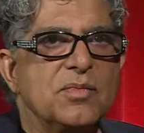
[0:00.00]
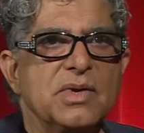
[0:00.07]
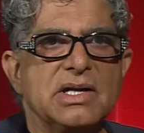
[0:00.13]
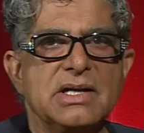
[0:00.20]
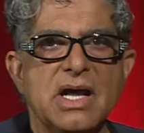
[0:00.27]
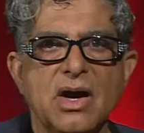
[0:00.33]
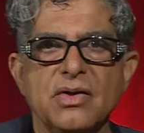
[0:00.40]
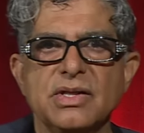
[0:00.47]

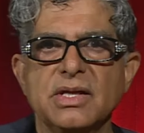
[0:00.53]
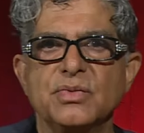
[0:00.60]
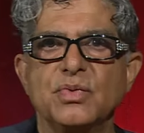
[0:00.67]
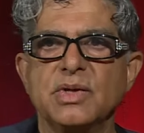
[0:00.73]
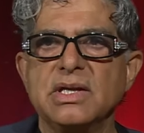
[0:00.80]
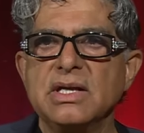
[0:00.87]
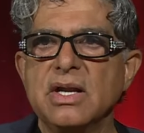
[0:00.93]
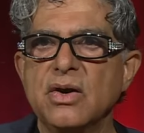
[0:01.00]
But now that
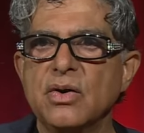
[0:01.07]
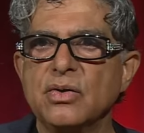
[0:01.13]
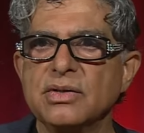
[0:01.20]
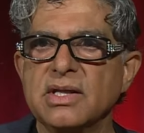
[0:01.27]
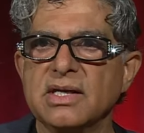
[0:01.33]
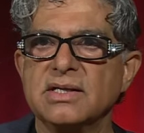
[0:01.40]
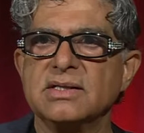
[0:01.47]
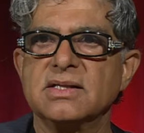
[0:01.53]
we know
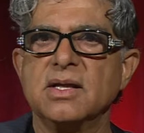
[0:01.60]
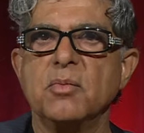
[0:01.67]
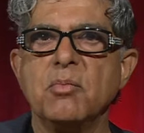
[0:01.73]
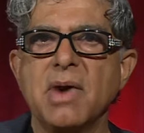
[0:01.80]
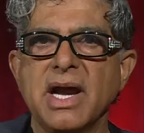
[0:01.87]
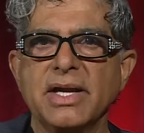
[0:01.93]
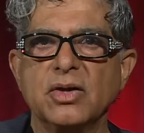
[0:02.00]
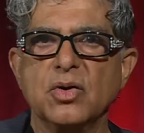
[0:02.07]
that the
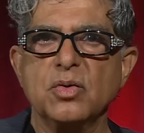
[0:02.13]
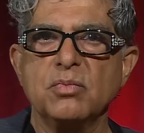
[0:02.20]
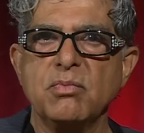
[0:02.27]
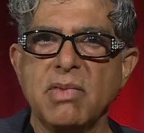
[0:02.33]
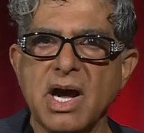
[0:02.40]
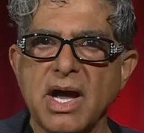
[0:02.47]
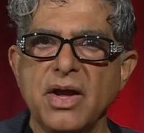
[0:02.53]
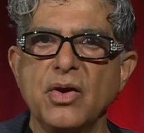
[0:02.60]

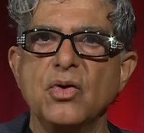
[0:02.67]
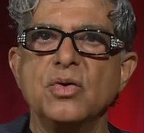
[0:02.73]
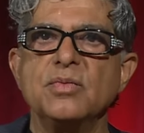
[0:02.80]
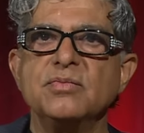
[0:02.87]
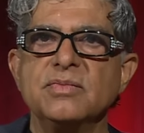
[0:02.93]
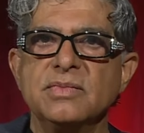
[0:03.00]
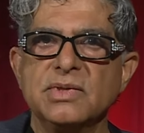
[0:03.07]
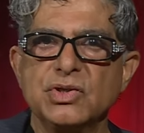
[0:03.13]

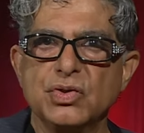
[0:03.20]
microbiome,